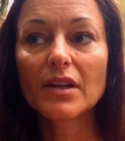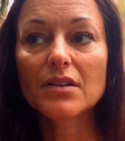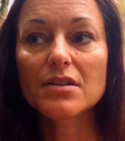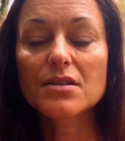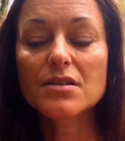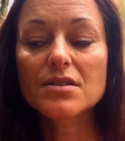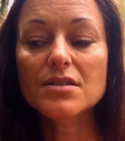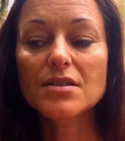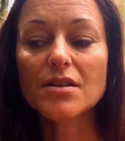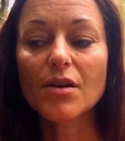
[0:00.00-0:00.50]

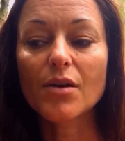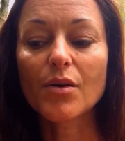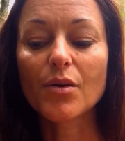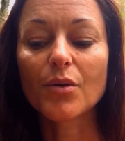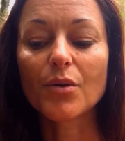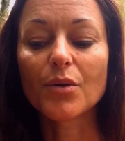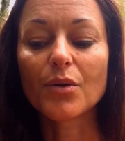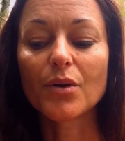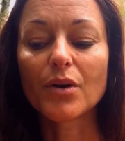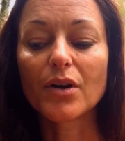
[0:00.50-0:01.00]

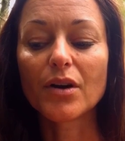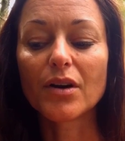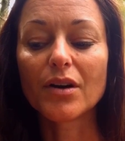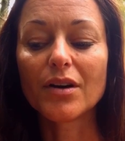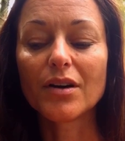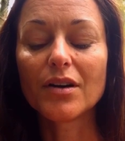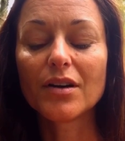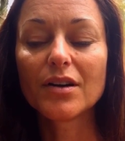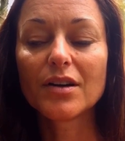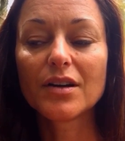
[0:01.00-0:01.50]
So
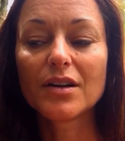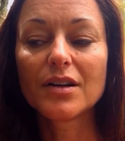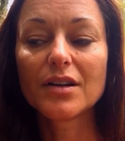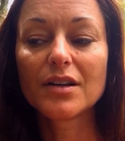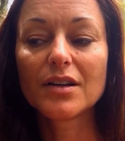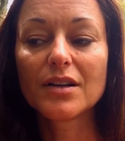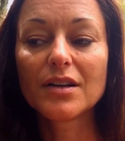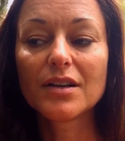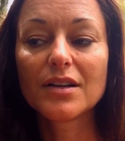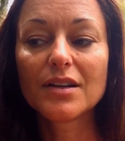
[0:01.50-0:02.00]

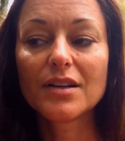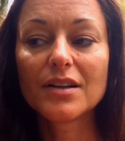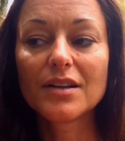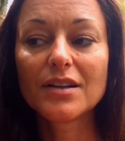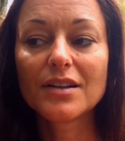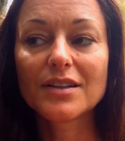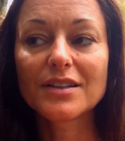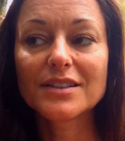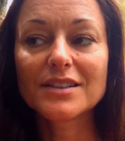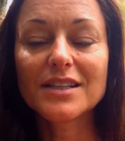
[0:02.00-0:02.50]

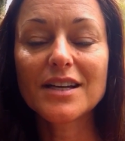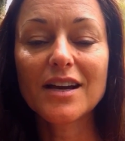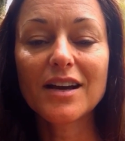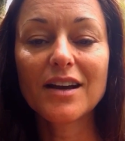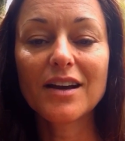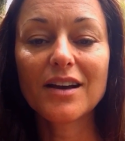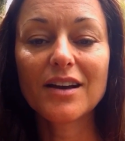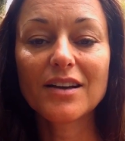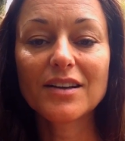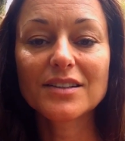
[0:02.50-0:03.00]

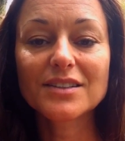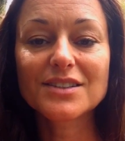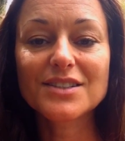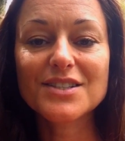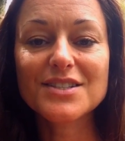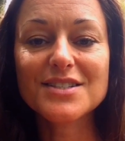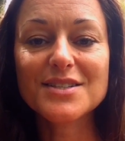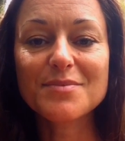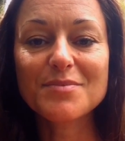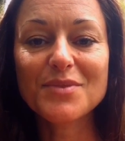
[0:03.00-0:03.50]
yeah,
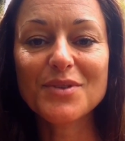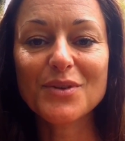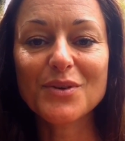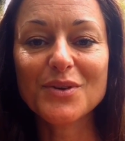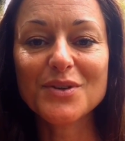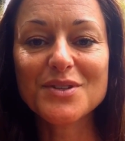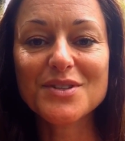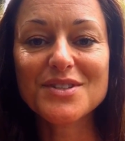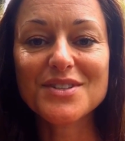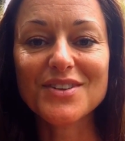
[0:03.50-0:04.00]
just some
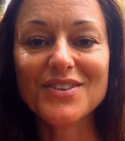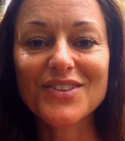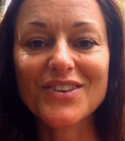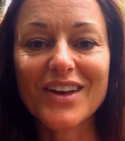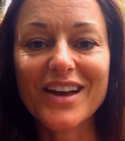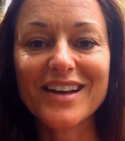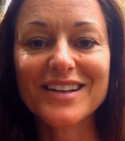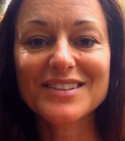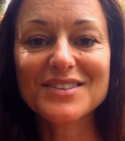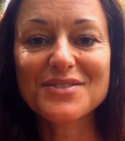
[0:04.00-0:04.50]
thoughts on
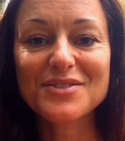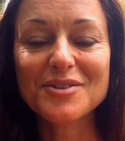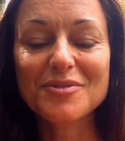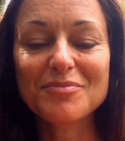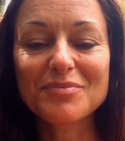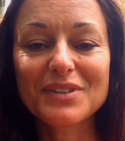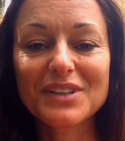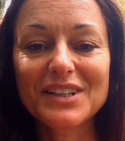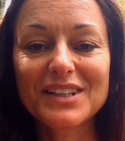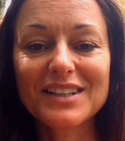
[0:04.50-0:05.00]
that
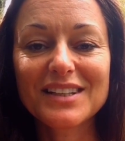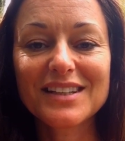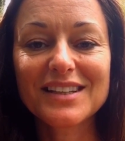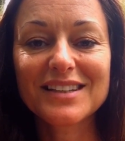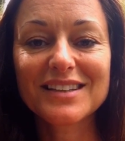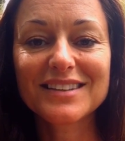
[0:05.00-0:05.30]
from me